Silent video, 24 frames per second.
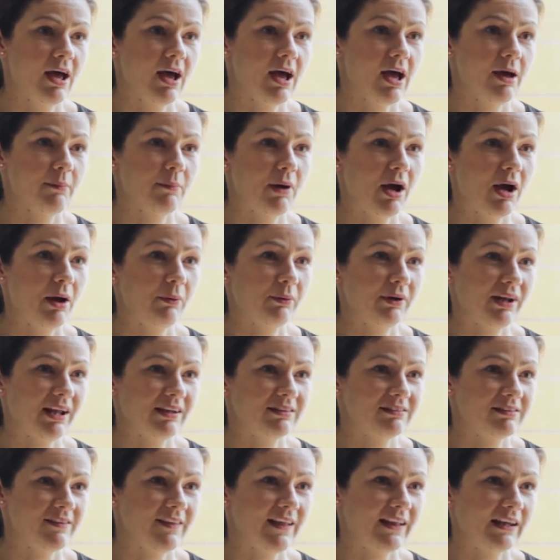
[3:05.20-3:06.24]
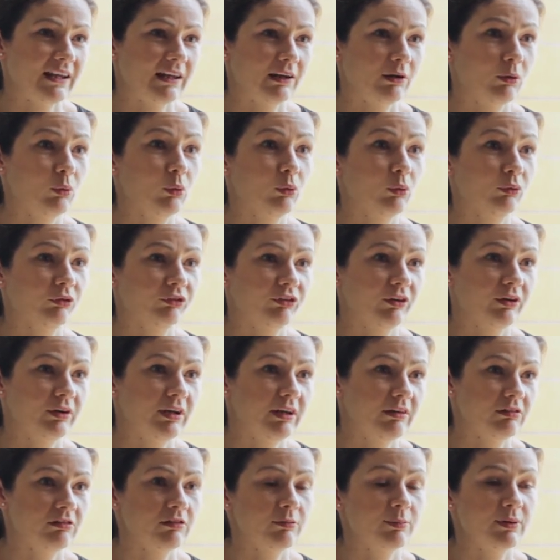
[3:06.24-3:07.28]
I would add to that it also
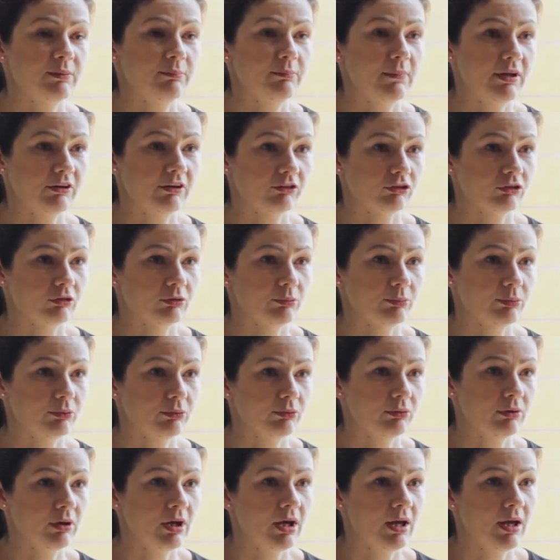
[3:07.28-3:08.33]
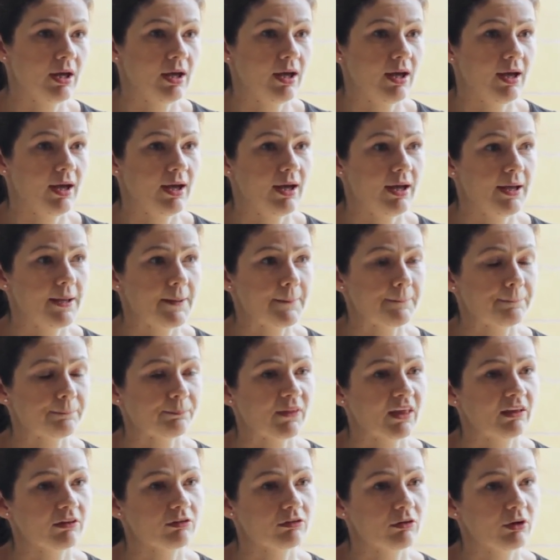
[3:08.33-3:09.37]
needs to be measurable.
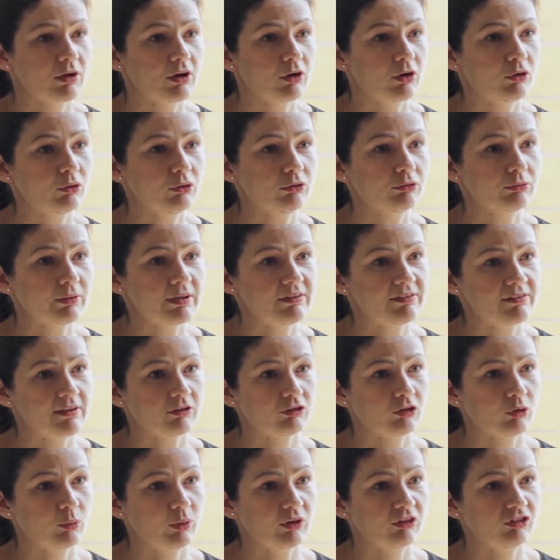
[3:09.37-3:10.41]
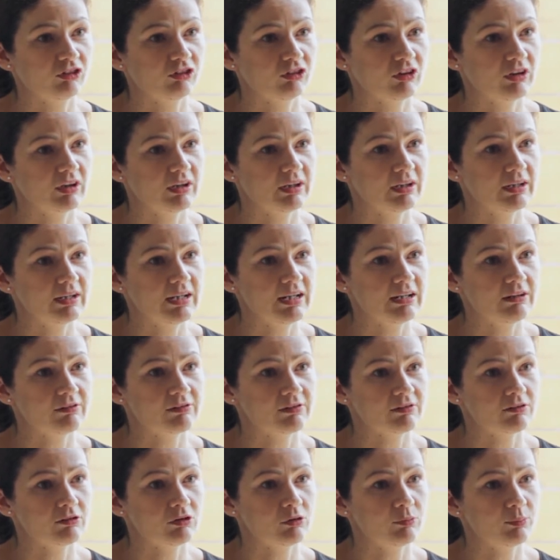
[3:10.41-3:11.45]
So a good research question
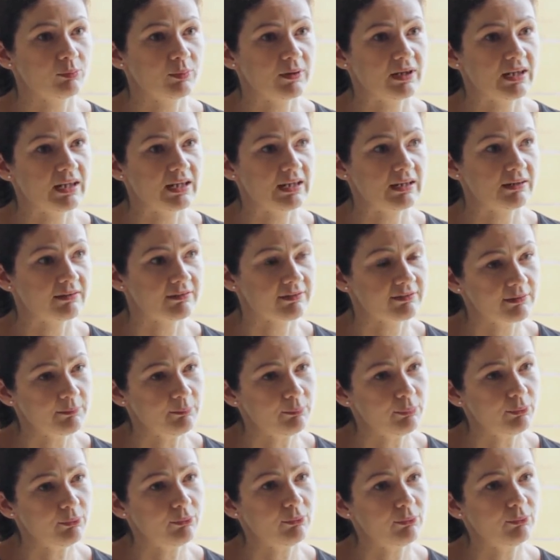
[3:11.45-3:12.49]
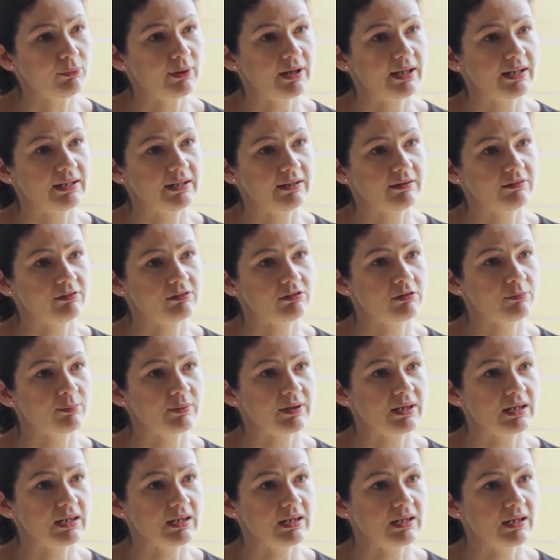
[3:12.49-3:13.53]
needs to be simple, it needs to
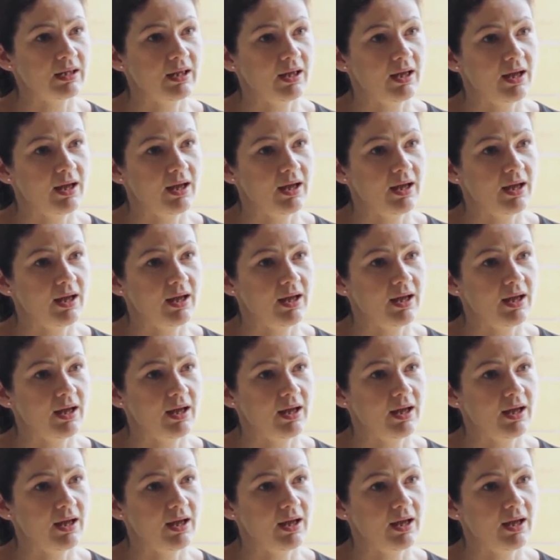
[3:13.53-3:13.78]
be